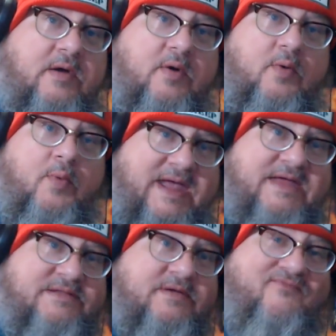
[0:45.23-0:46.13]
We
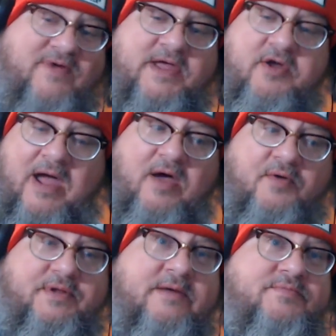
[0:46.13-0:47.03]
get to figure
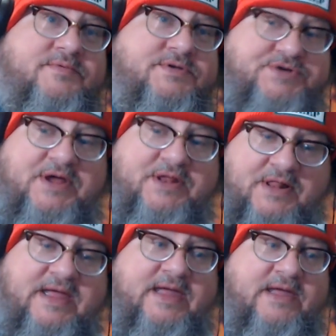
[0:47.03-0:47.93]
out if Jet
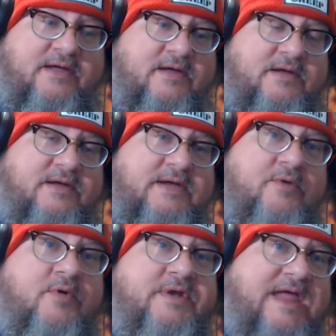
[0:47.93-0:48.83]
Li can
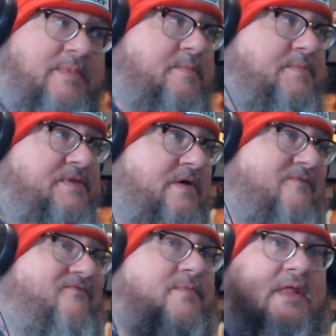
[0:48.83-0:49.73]
redeem himself
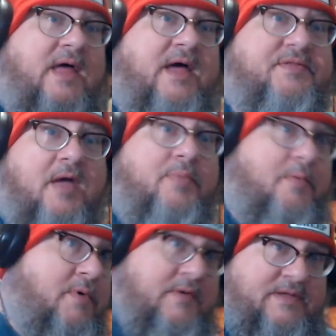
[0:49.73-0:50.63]
from the last couple
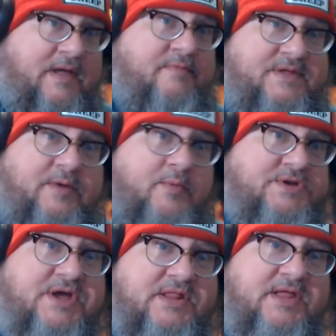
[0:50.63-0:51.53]
movies I've seen with
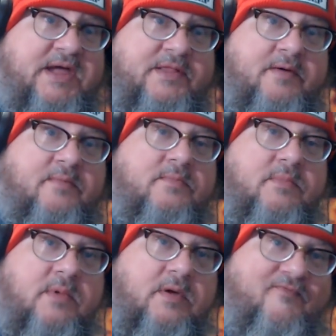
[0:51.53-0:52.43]
Jet Li in them
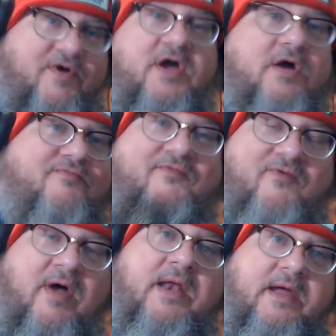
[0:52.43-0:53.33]
for Kung Fu
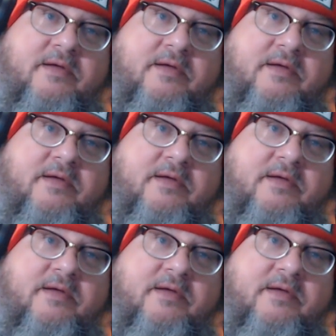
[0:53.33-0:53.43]
Friday.